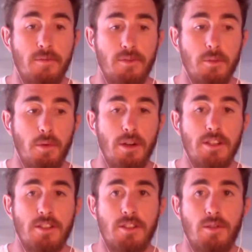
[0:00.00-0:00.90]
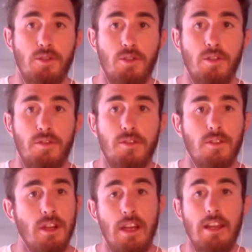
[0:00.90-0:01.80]
The boys still do it
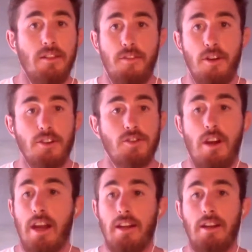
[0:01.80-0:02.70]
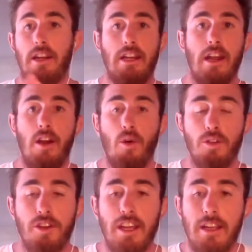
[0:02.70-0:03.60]
in the first grade and in all
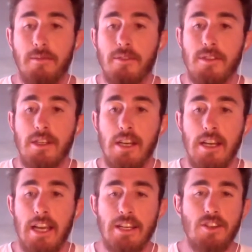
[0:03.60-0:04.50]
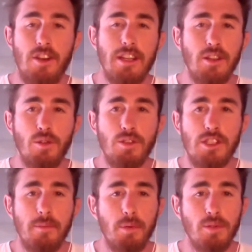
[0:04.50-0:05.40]
teams. Is there any little
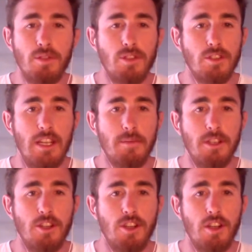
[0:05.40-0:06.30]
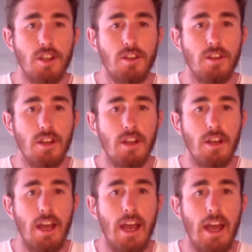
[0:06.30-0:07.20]
simple tips that you could
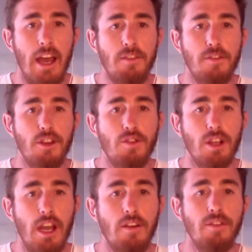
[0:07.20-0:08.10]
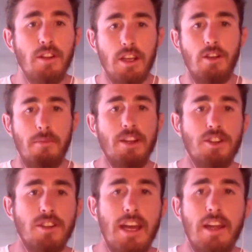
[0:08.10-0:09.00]
add for your recovery? Like you
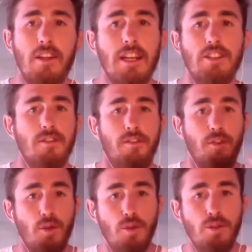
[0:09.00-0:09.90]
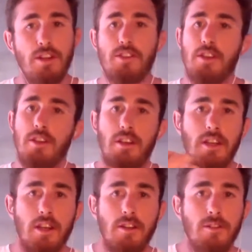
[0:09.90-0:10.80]
mentioned that, like, is it food? Is it,
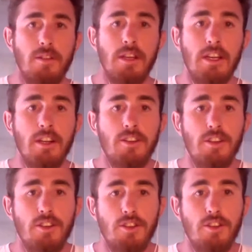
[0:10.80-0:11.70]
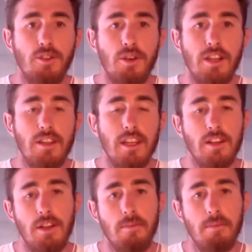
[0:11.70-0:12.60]
do you do
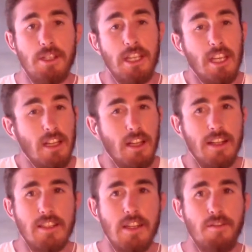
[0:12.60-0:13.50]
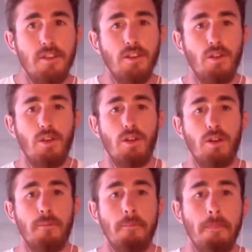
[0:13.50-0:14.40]
anything in particular that's different or?